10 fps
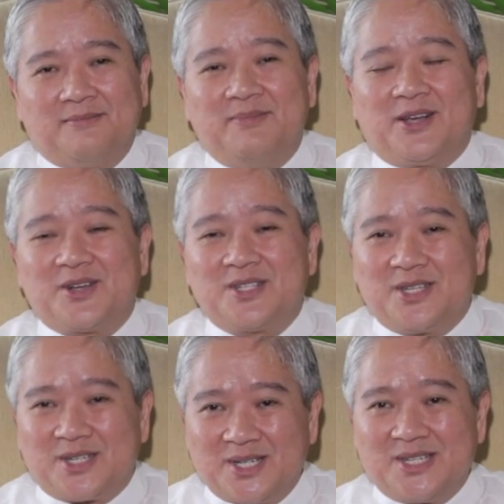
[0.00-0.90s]
Because the
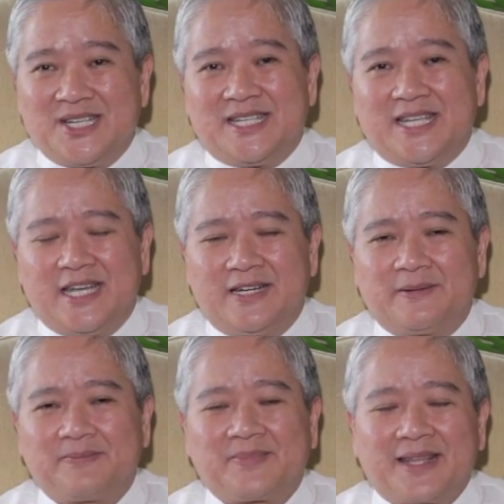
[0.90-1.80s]
church is
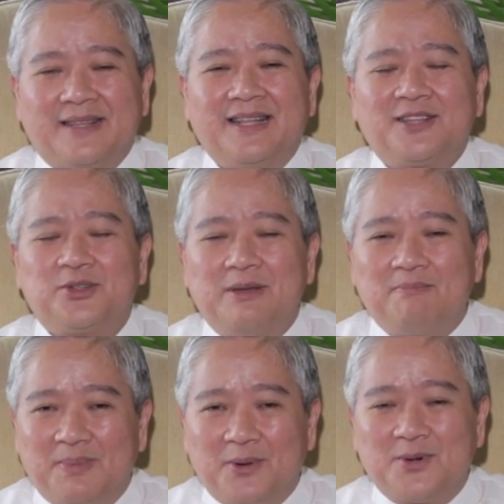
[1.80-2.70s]
here not to
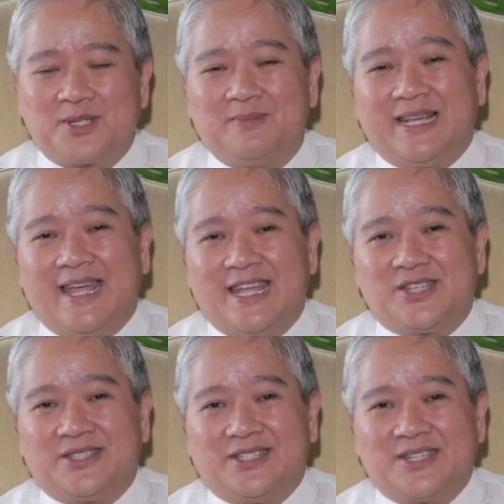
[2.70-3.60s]
impose
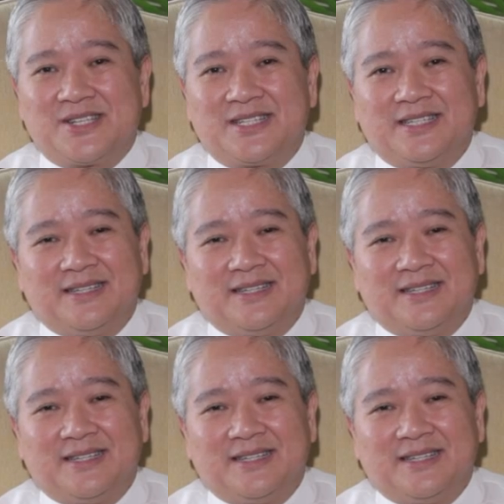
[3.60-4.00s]
obligations.